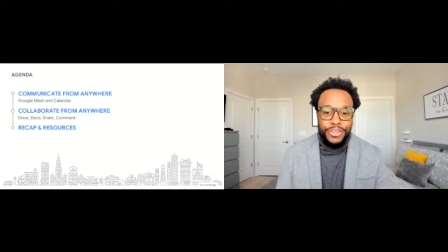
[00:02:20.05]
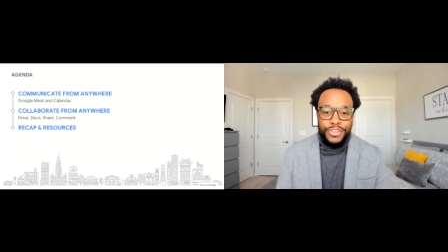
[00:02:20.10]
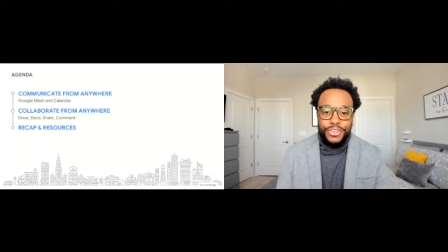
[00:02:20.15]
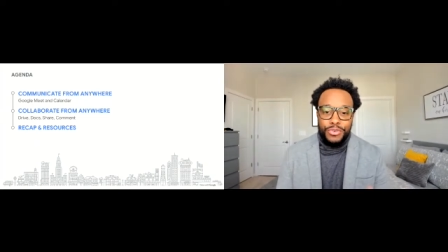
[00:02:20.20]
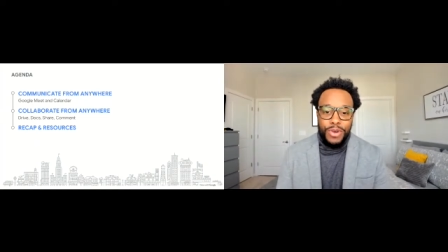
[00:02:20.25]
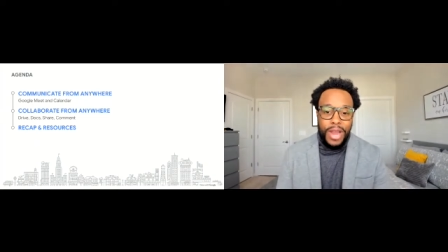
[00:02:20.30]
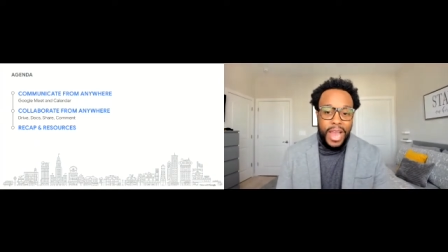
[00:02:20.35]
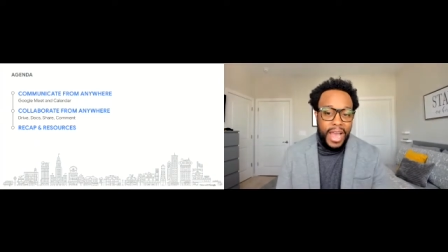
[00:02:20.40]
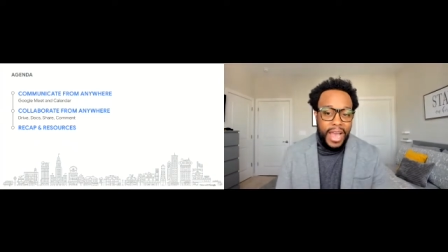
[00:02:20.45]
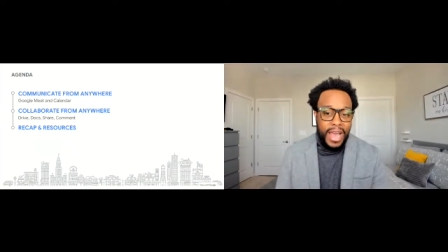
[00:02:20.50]

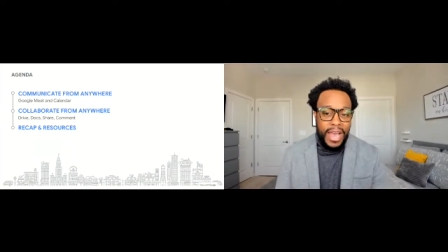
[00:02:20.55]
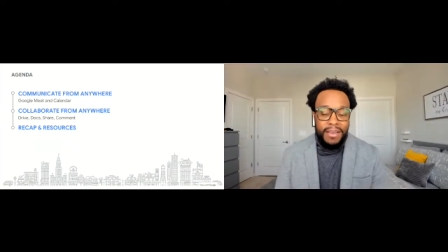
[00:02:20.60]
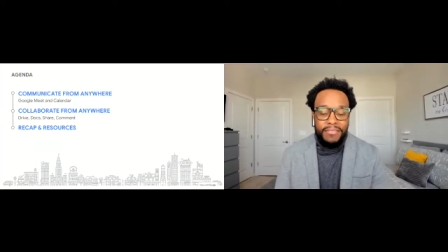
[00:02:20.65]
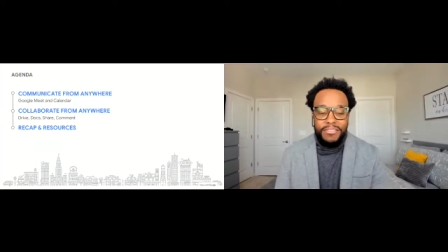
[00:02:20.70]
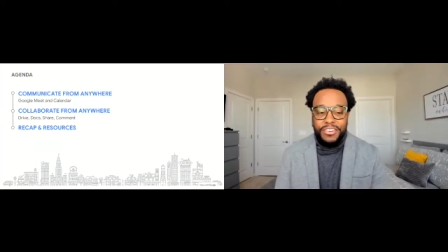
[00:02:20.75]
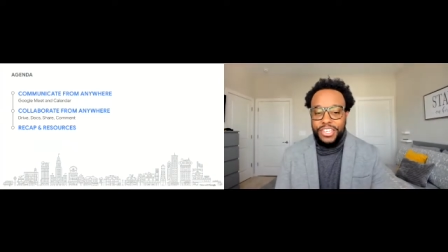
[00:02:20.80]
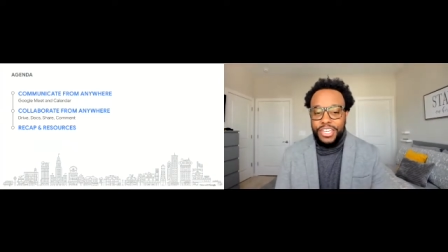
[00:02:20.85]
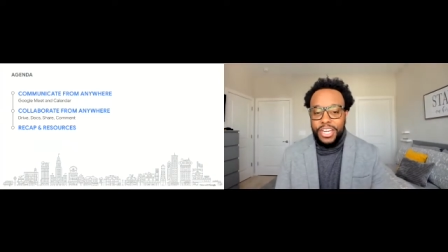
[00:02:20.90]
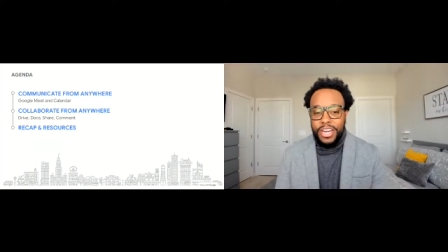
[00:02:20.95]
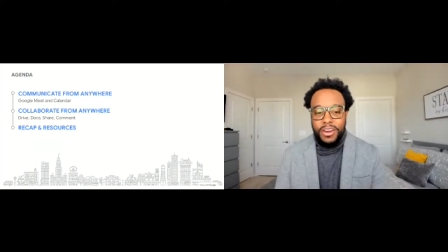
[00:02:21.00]
Drive,
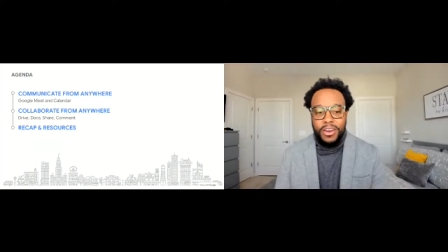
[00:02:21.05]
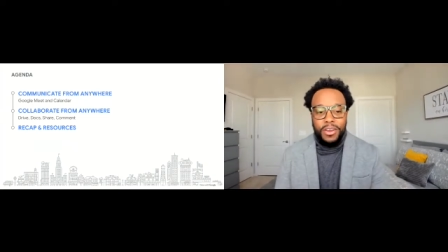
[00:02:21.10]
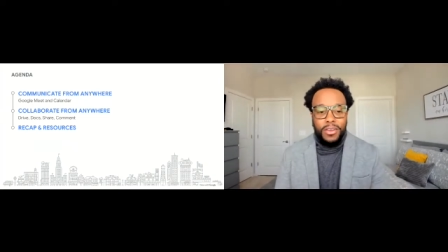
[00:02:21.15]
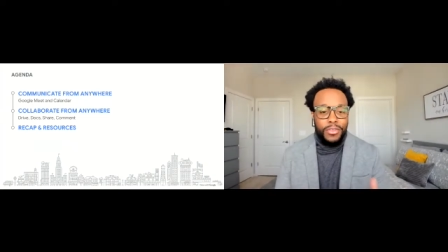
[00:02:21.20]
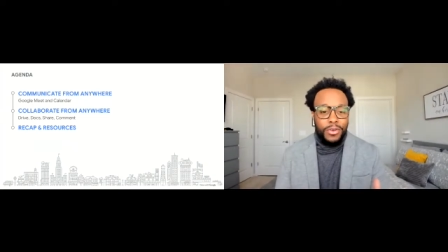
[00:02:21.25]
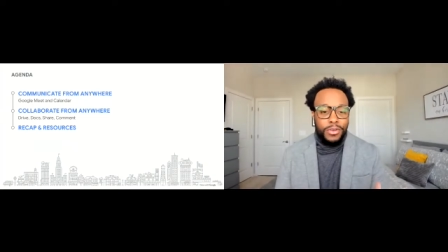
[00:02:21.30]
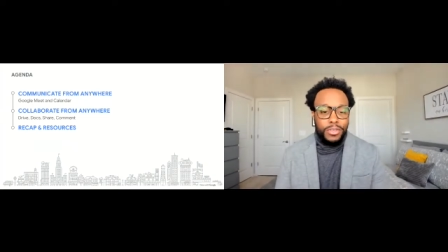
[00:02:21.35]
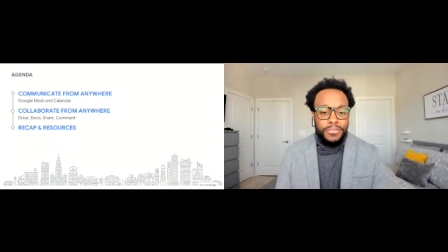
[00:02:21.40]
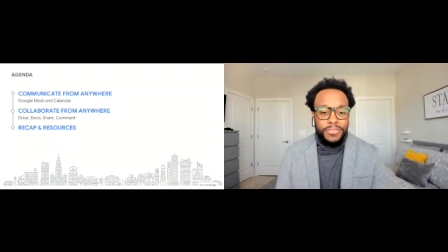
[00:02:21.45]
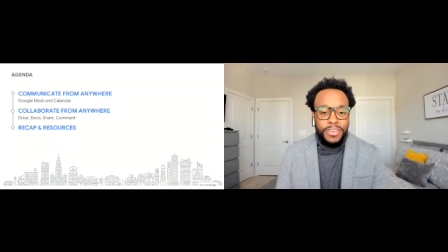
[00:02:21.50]
Share, and
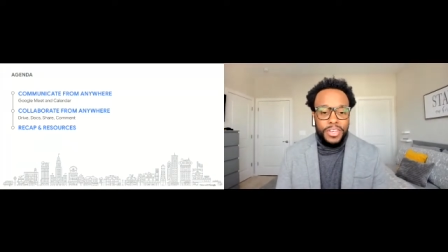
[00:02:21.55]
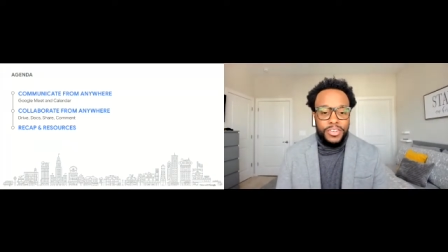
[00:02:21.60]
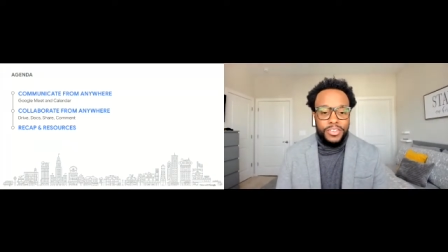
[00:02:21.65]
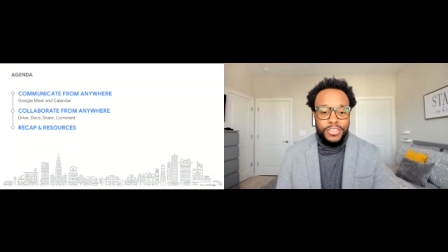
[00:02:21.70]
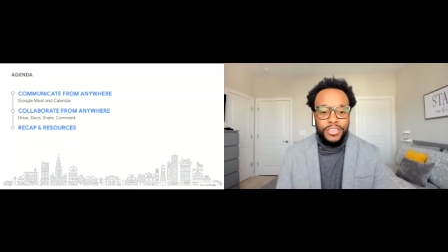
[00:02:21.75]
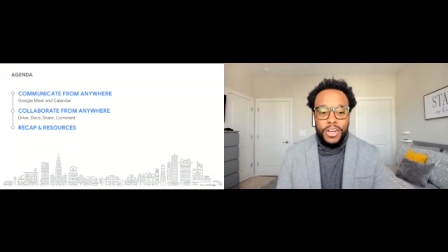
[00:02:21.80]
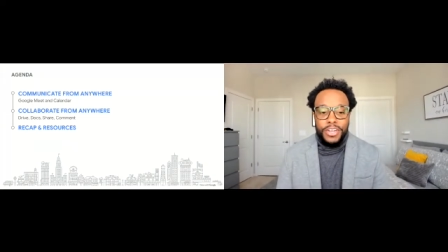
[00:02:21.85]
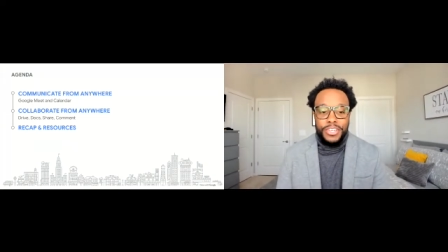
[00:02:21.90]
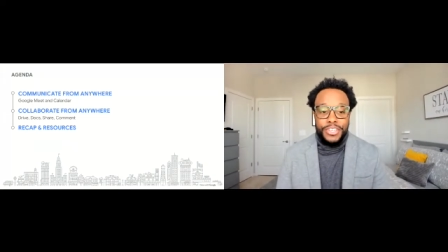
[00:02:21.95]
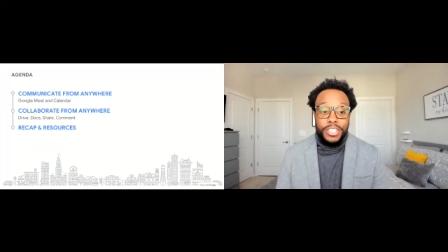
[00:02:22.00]
those features
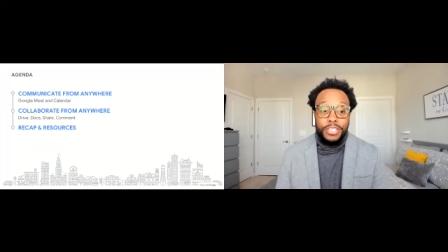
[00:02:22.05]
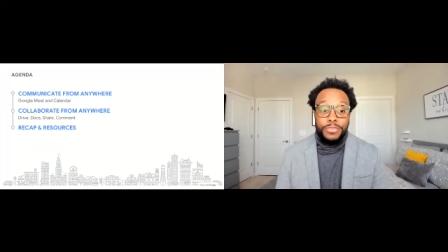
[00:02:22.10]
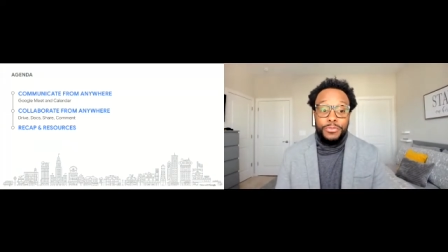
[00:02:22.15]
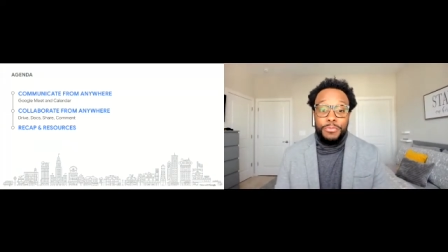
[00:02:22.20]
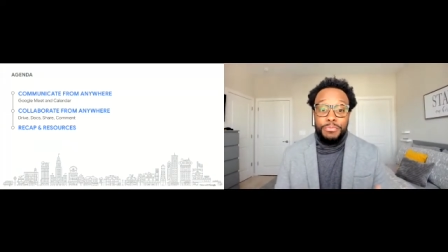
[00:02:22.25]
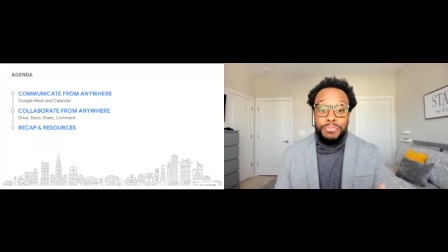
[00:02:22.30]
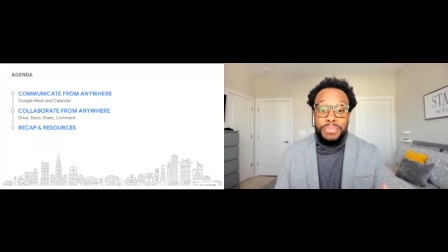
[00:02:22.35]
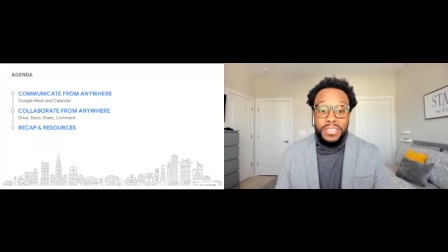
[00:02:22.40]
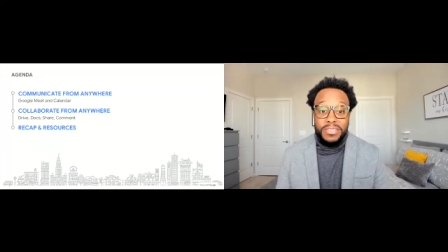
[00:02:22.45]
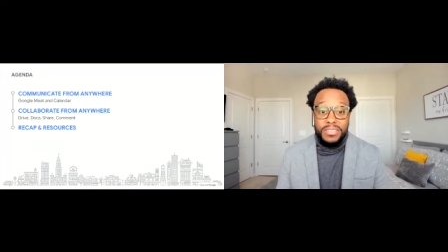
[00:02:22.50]
are just for
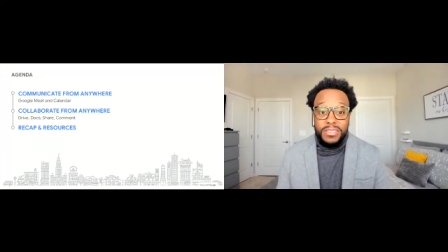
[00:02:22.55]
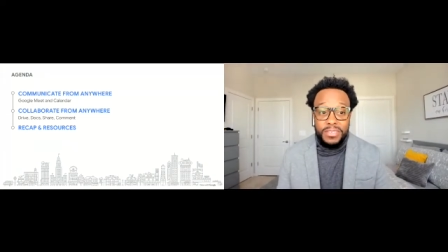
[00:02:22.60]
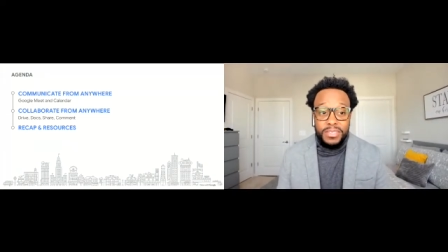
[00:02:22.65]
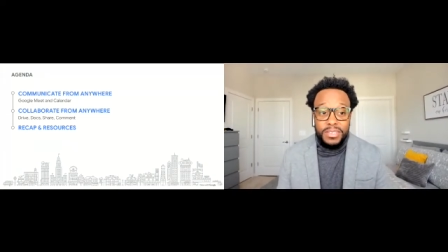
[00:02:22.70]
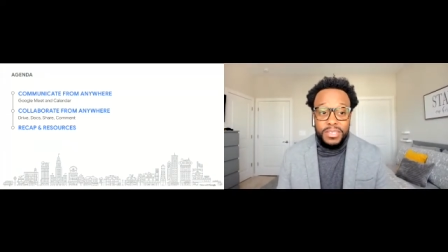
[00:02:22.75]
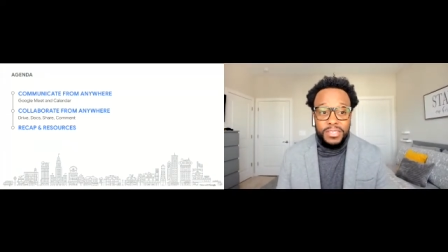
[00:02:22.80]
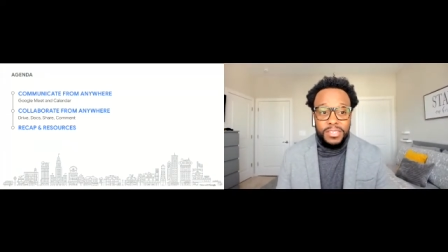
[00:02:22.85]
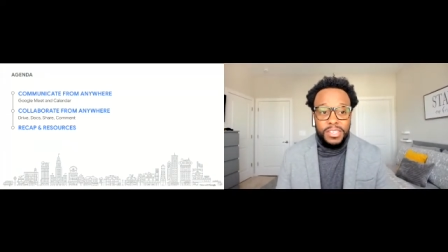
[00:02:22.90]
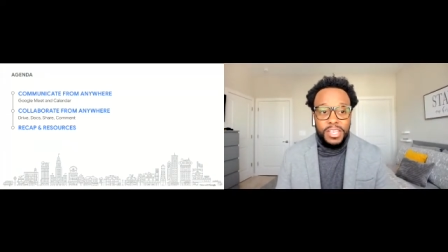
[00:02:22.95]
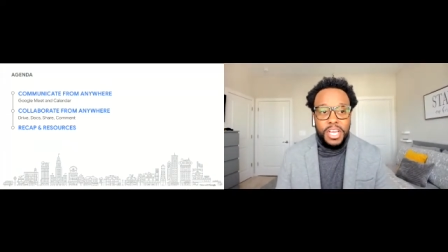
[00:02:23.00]

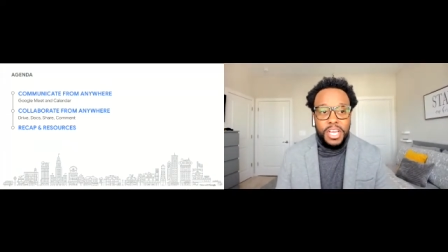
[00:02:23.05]
businesses,